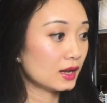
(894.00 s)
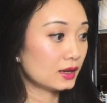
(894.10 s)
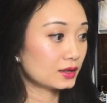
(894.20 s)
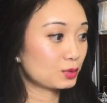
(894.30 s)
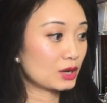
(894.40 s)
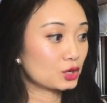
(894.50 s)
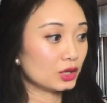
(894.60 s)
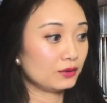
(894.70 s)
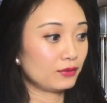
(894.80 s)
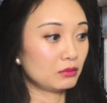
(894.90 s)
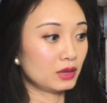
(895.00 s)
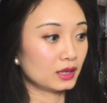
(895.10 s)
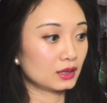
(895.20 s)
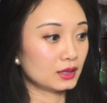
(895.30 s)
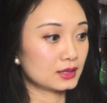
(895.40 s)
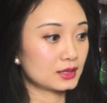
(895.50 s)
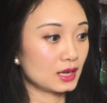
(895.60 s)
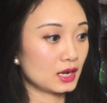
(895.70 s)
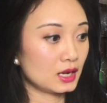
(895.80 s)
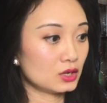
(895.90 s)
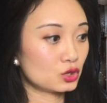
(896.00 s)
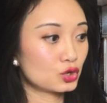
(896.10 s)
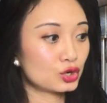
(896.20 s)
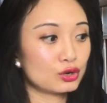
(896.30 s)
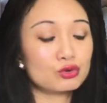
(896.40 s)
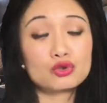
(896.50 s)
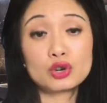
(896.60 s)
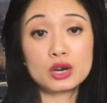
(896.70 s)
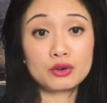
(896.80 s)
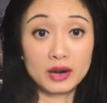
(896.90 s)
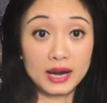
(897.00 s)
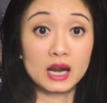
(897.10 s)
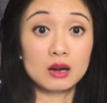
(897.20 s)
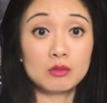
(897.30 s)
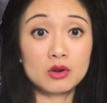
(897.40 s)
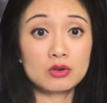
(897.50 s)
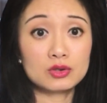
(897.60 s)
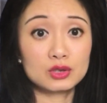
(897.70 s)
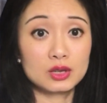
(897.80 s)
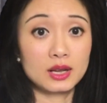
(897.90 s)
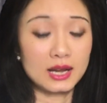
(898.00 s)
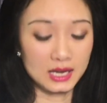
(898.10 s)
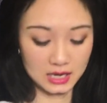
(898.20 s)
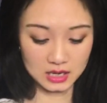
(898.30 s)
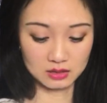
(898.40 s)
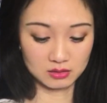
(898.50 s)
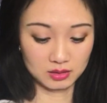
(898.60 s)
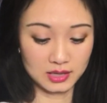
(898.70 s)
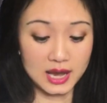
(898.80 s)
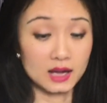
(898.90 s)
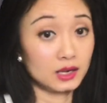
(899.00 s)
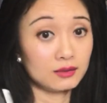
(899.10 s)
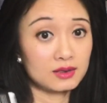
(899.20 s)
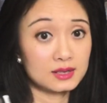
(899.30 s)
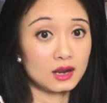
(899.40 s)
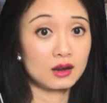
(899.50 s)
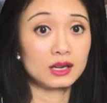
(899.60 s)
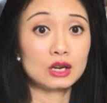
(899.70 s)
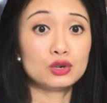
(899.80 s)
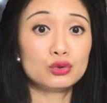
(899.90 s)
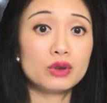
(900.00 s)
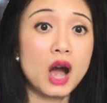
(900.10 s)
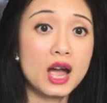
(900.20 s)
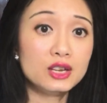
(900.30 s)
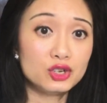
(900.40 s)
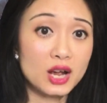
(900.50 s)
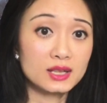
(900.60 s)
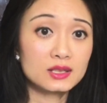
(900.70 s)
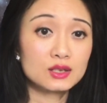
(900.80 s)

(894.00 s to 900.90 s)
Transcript: Especially from like, let's say, children or animals, and yeah, I even say on here, do not ingest.